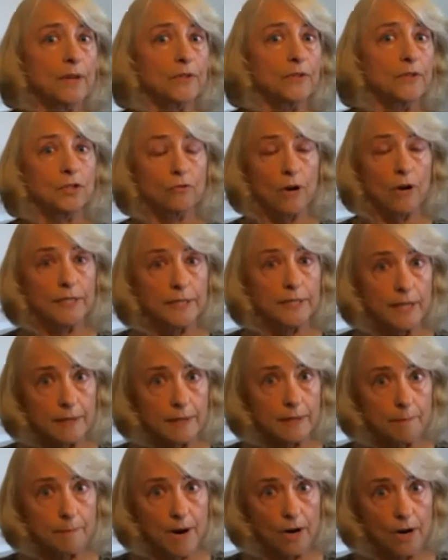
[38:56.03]
the drugs on
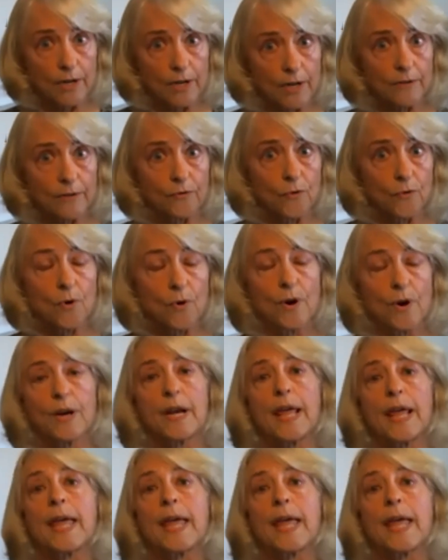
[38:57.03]
the market for it,